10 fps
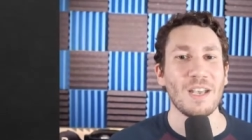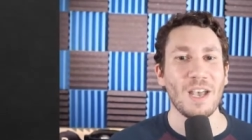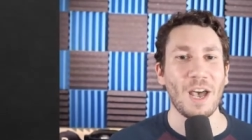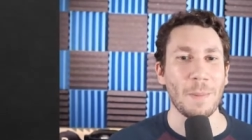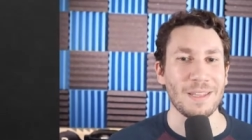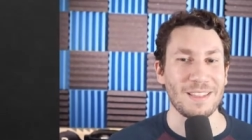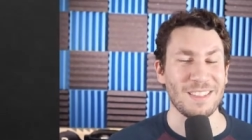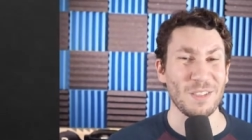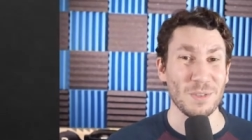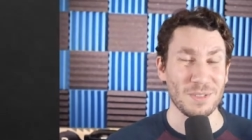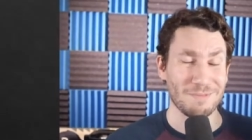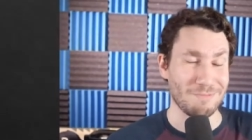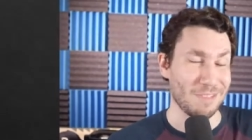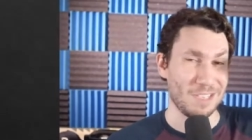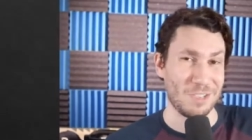Um, I think he's
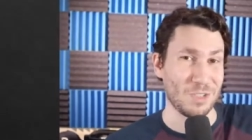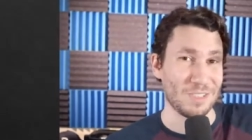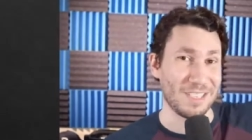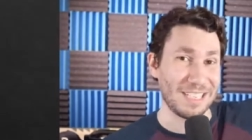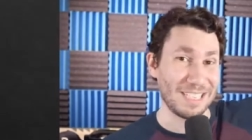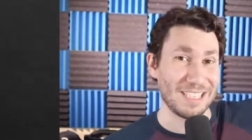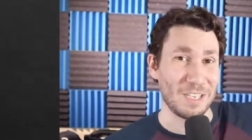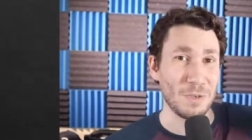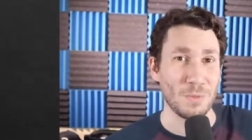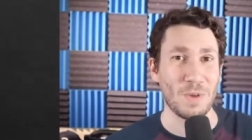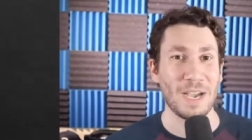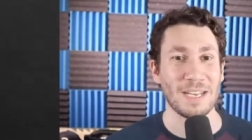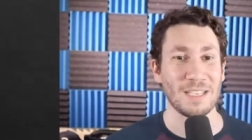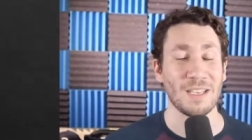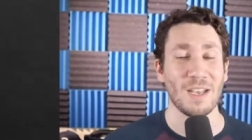he's just going to continue writing.